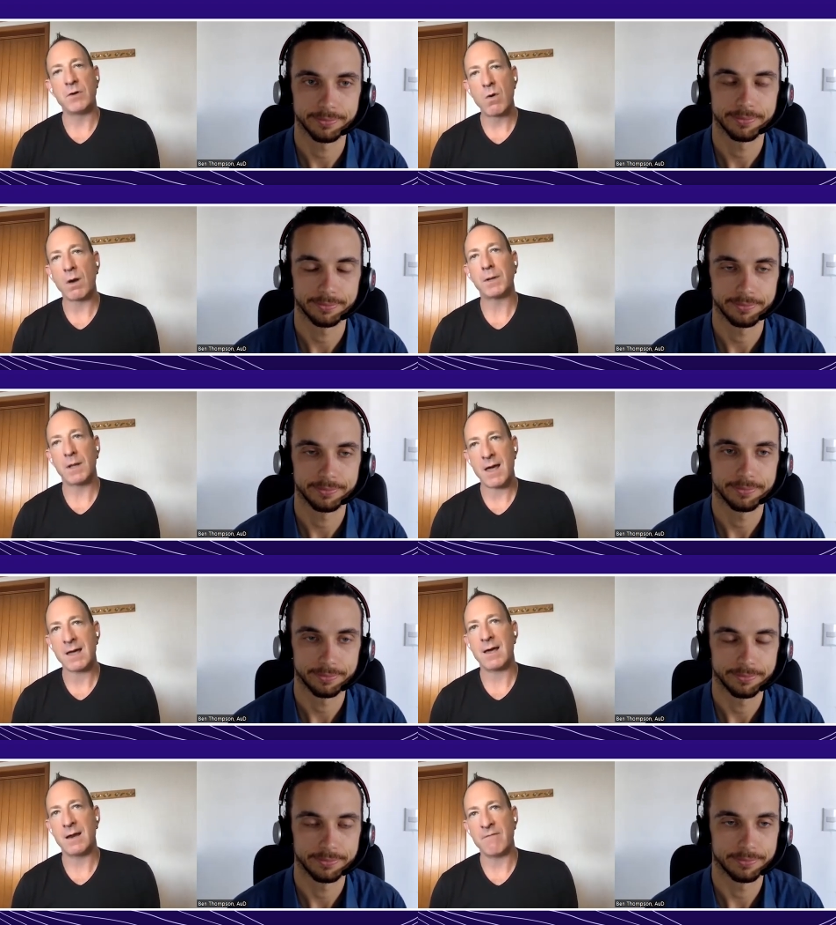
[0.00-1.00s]
Speaker 1: If you are
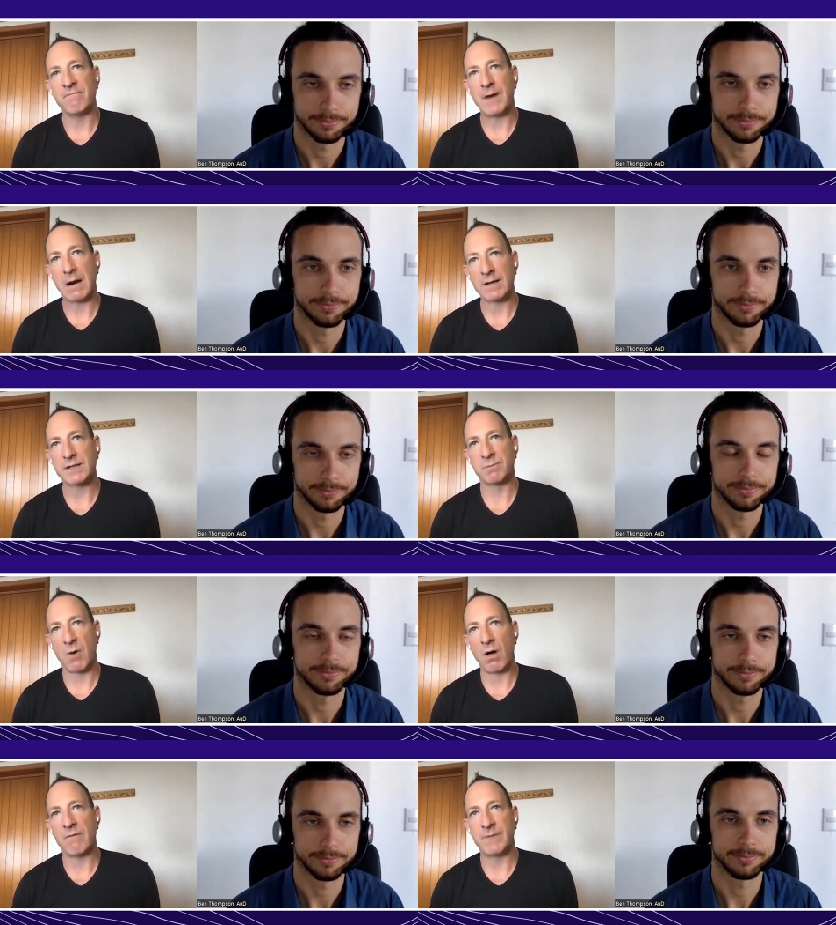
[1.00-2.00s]
playing in a very
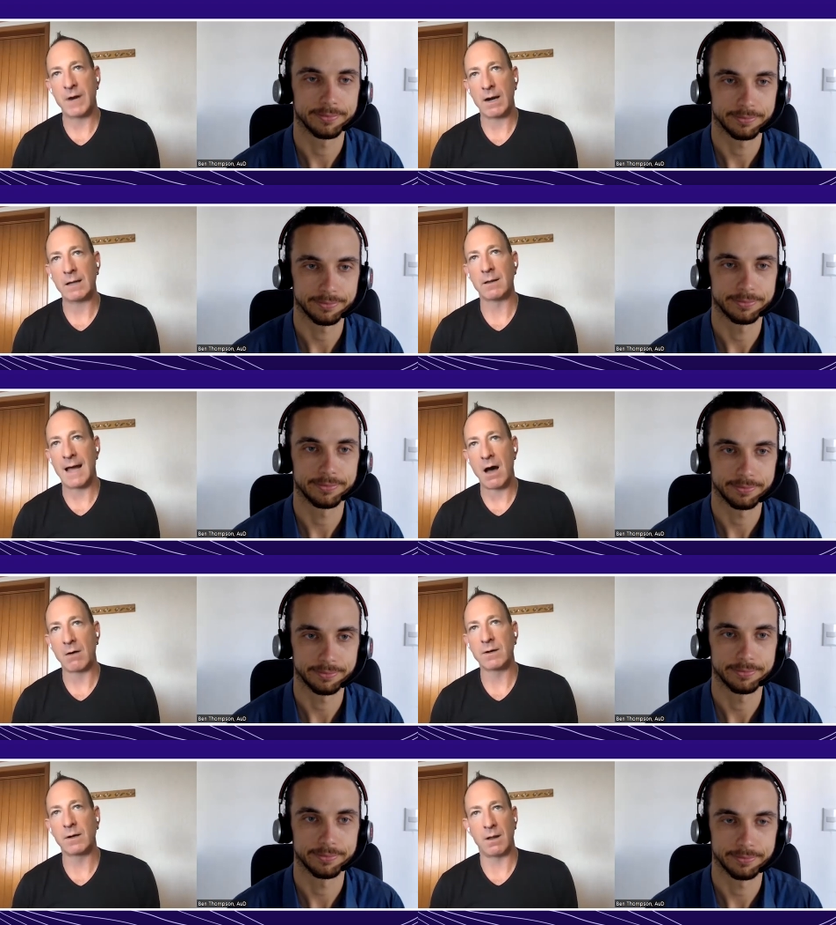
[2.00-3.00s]
small, very
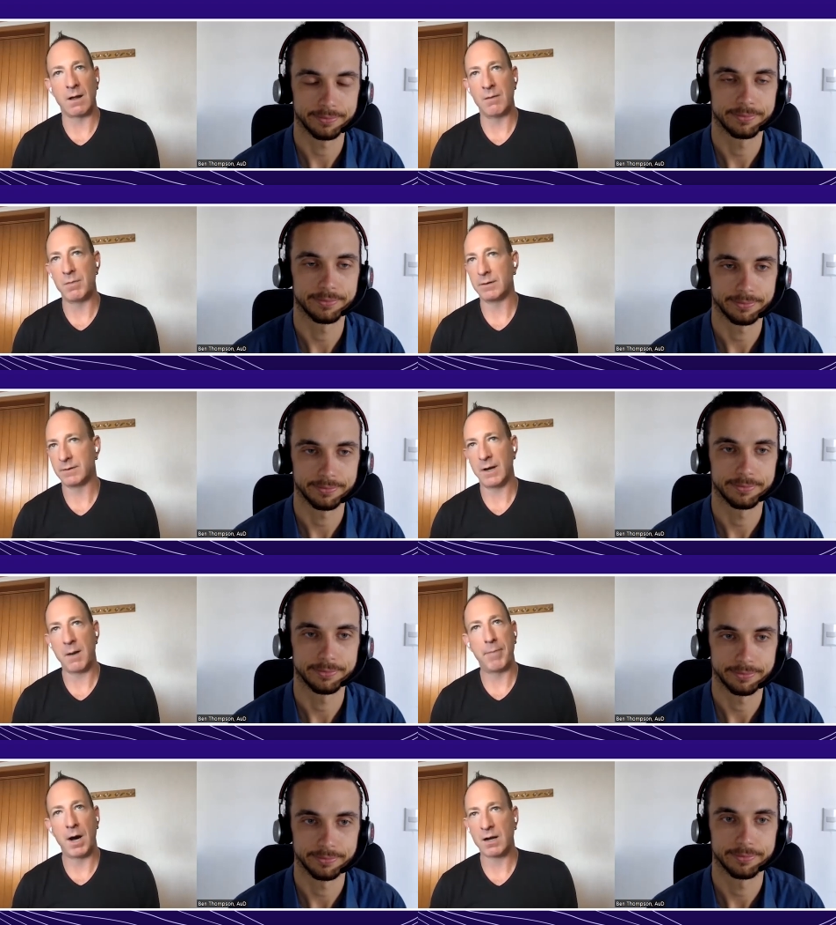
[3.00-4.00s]
loud club in
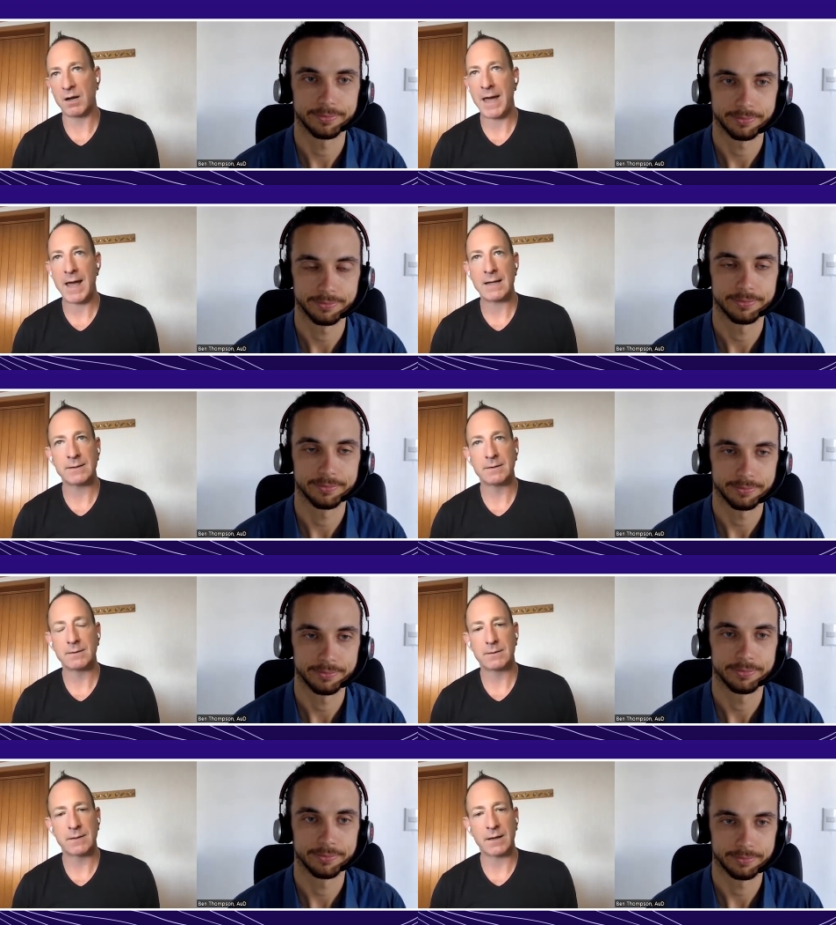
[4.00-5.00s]
a punk band,
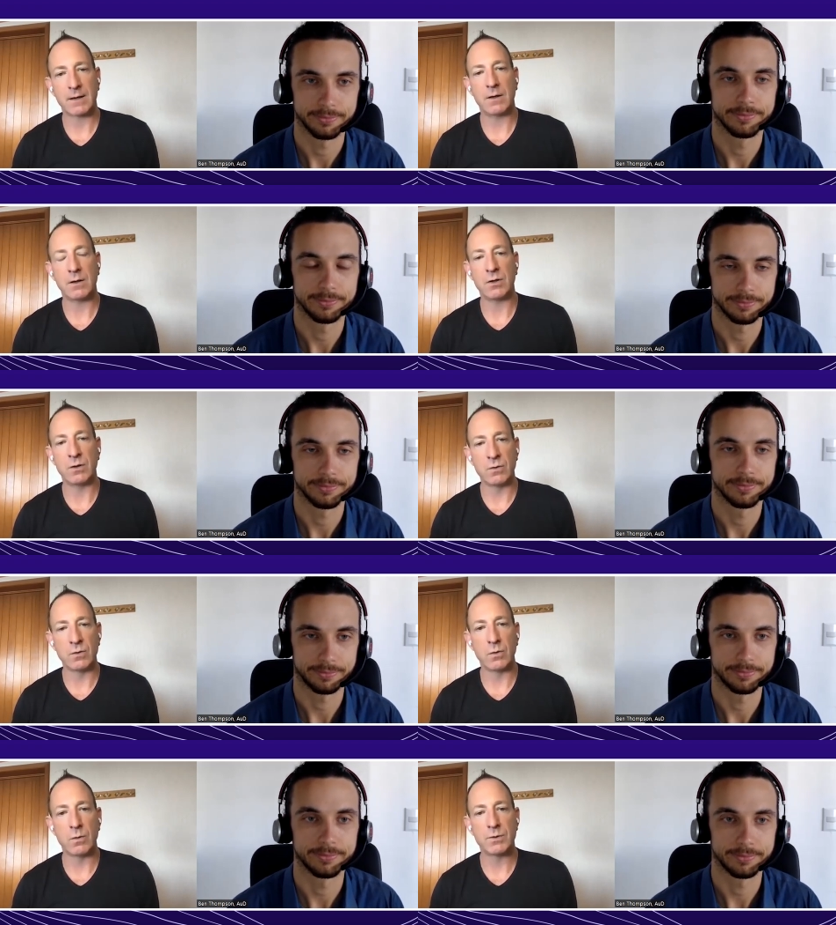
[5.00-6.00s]
like,
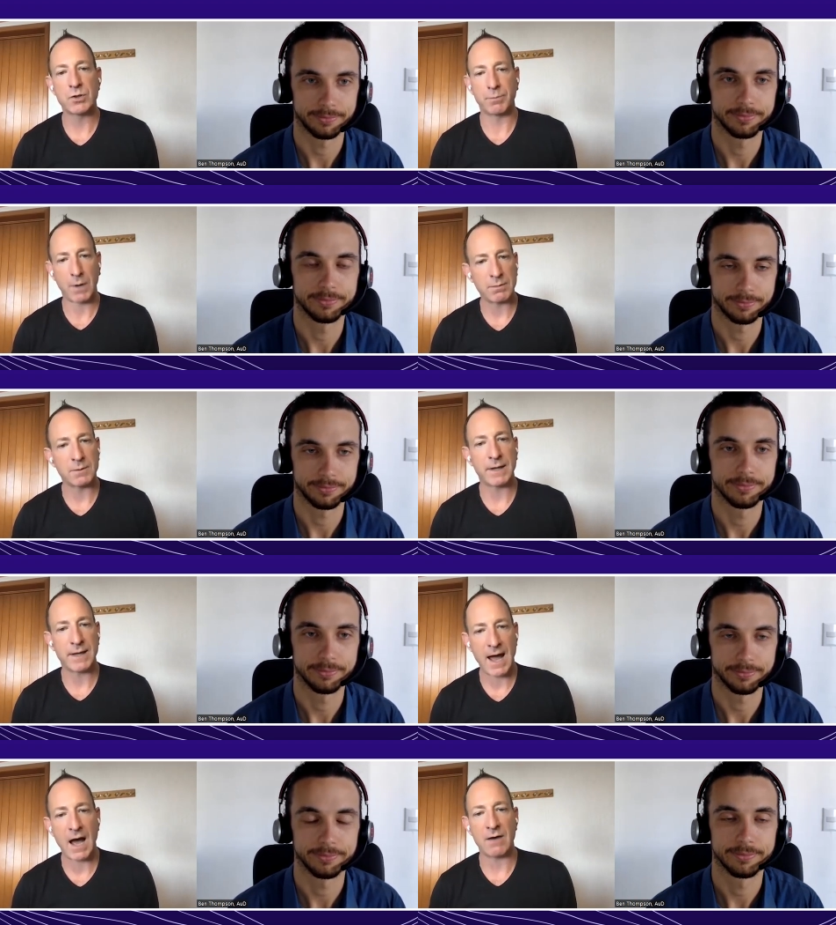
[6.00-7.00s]
you should probably
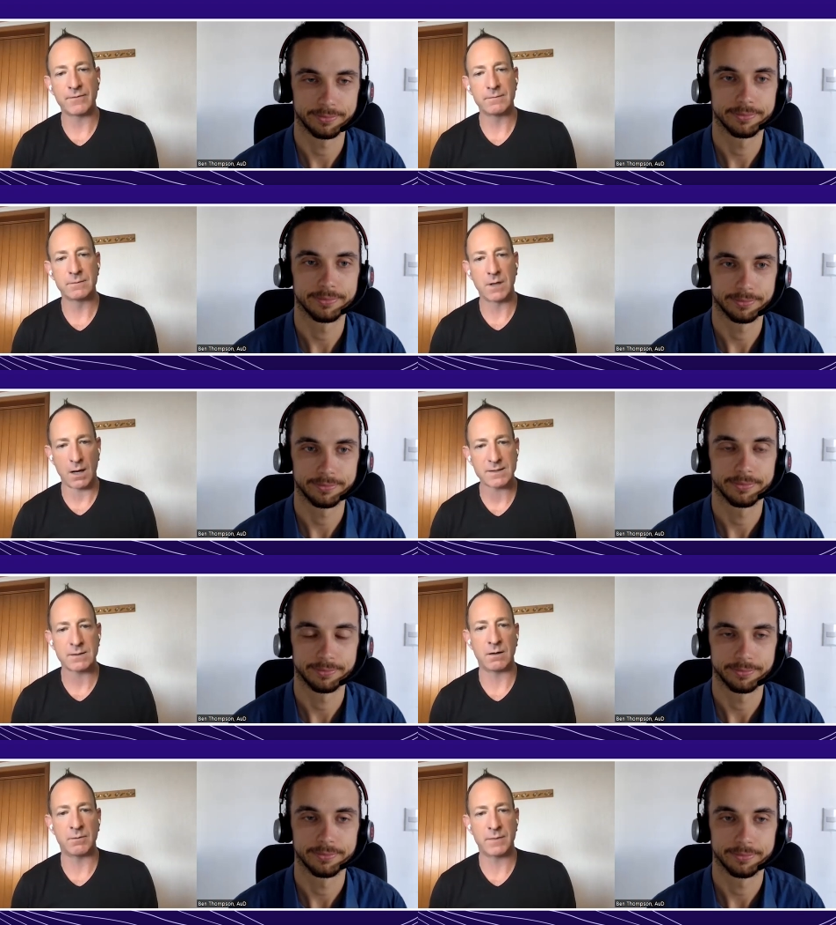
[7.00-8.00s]
have
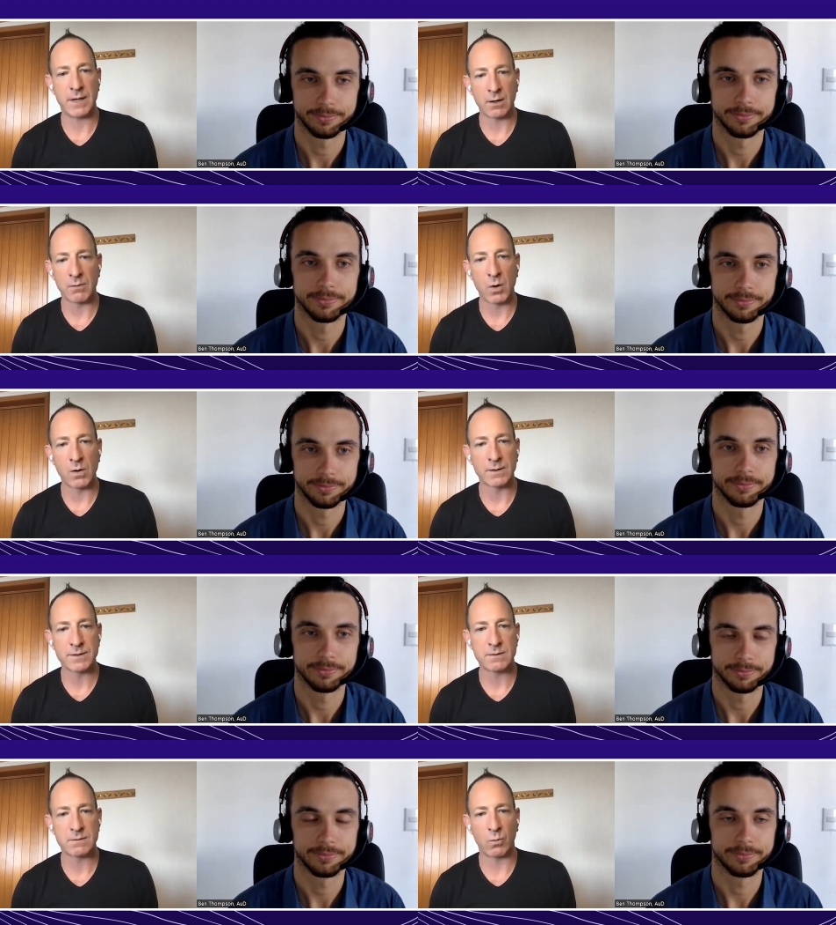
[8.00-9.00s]
custom ear
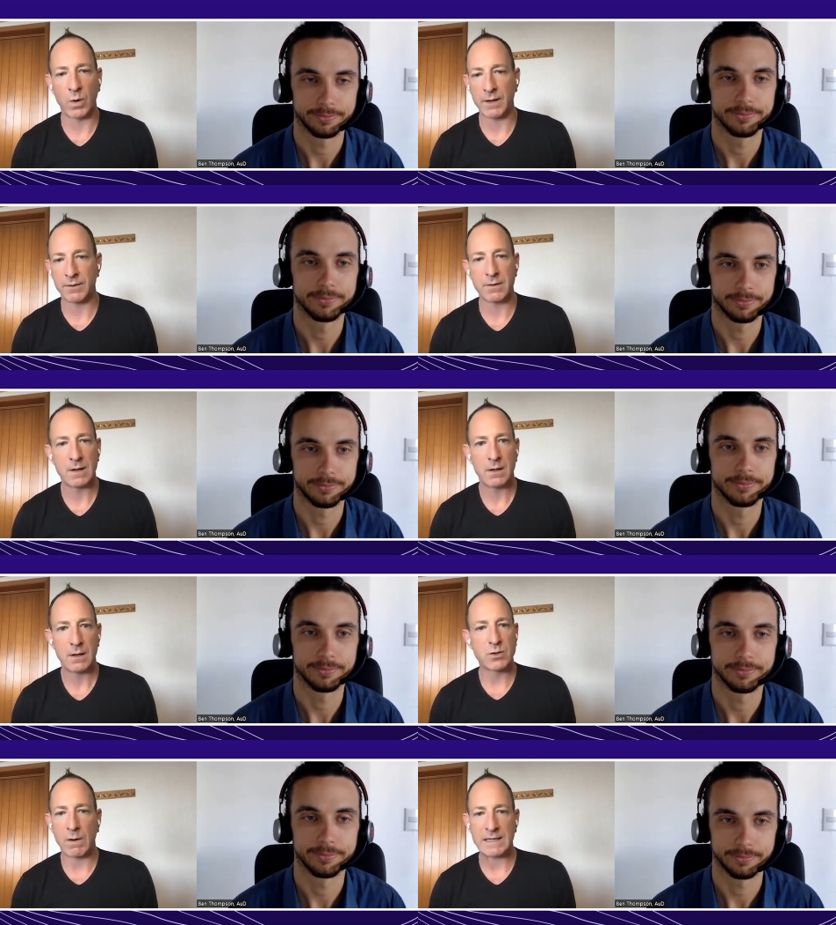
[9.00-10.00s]
molds with
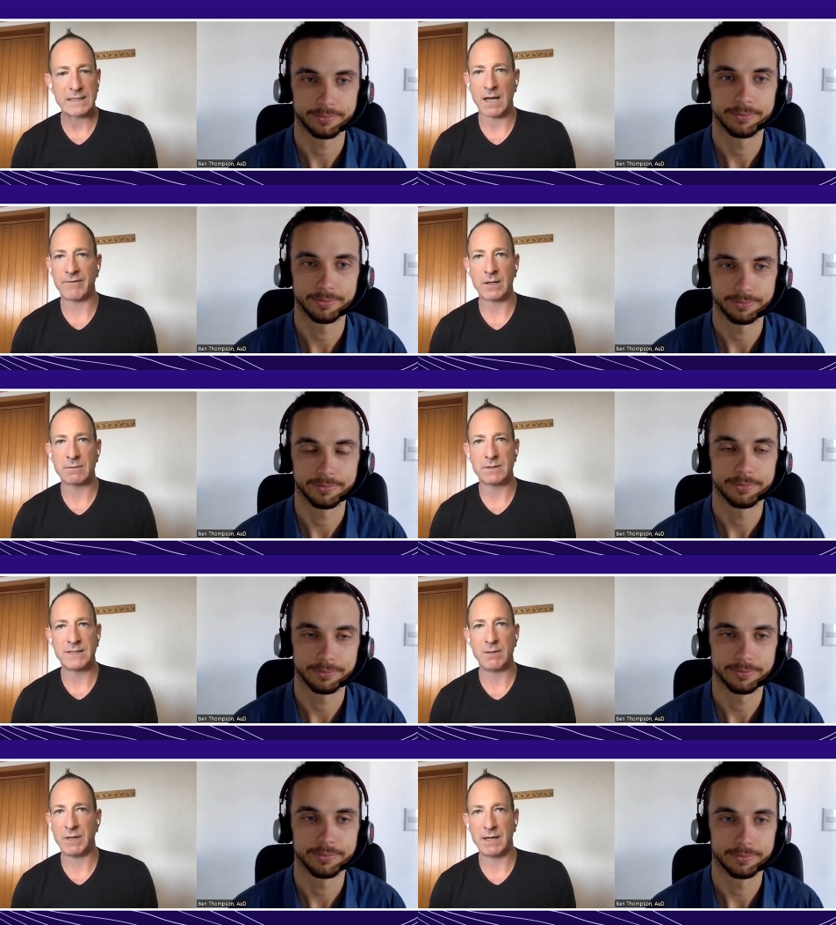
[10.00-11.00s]
a 27
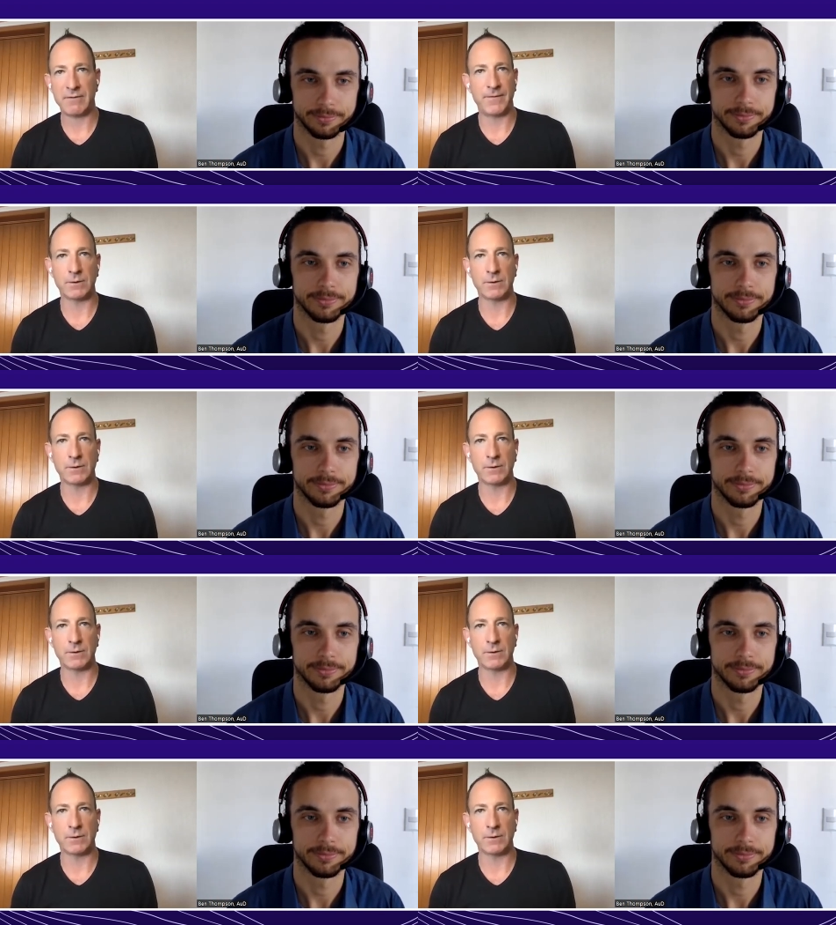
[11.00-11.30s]
dB